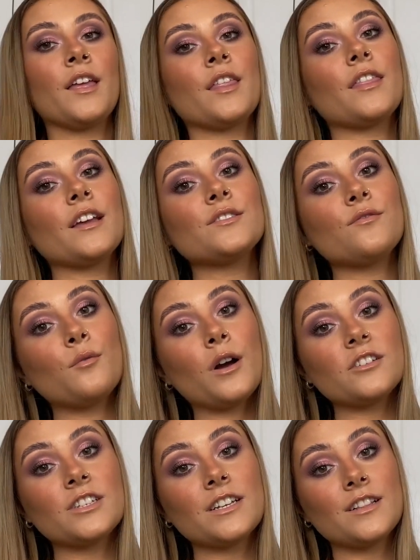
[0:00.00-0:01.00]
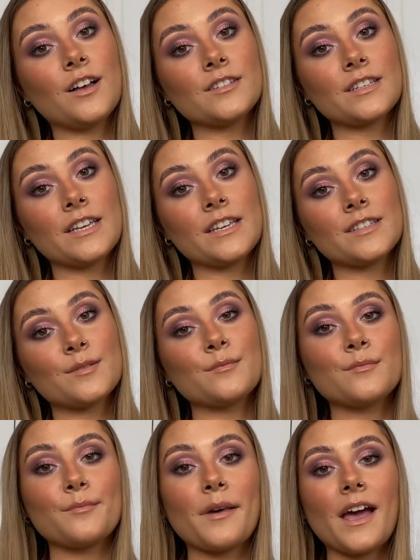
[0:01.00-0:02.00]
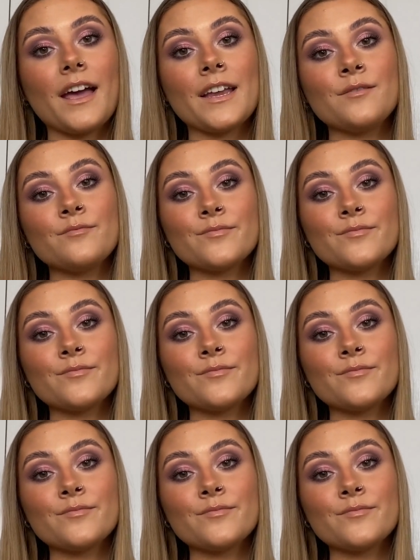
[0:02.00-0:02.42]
Thanks for watching, Glossies. Bye!